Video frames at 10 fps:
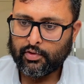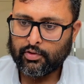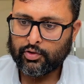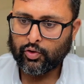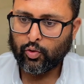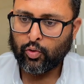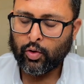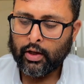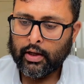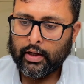
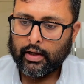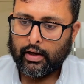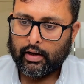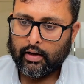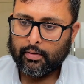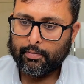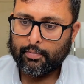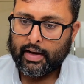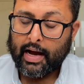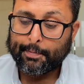So
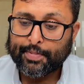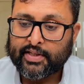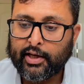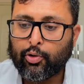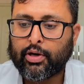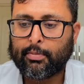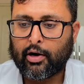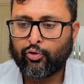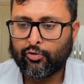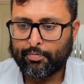absolute
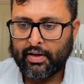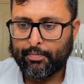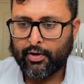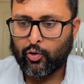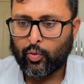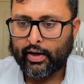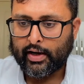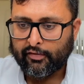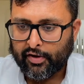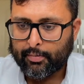amount of people who are
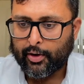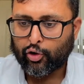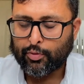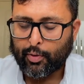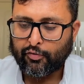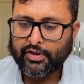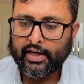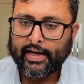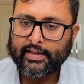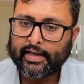living below the poverty
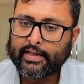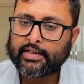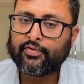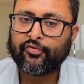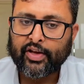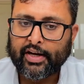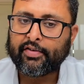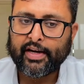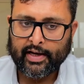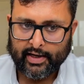line, that is very,
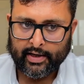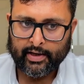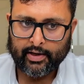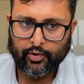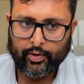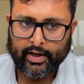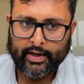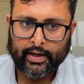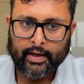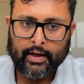very high,
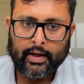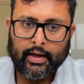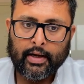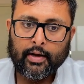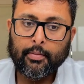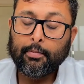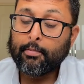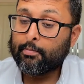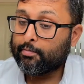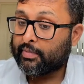right?
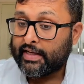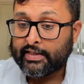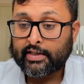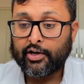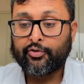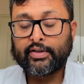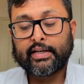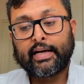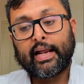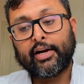These countries
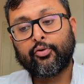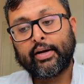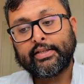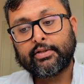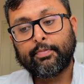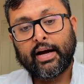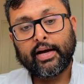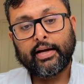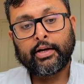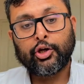are characterized
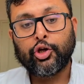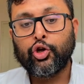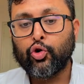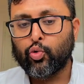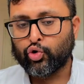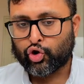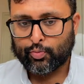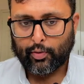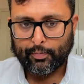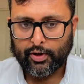by
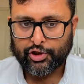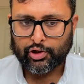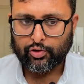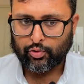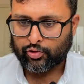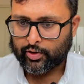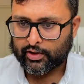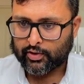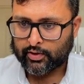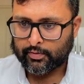huge population growth
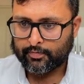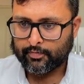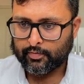rates.